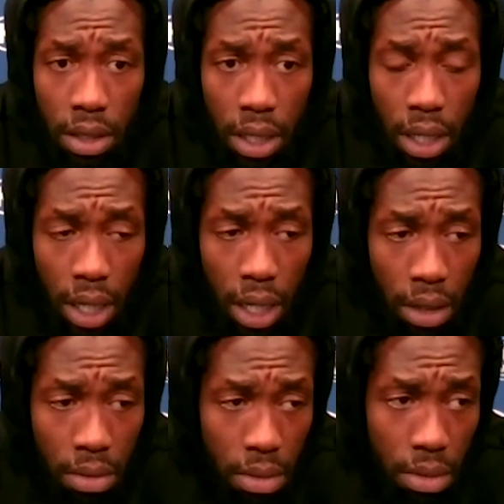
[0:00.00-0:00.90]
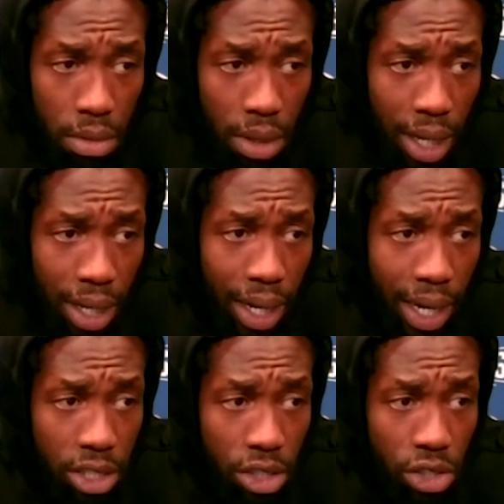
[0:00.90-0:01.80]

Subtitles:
not a lot of extra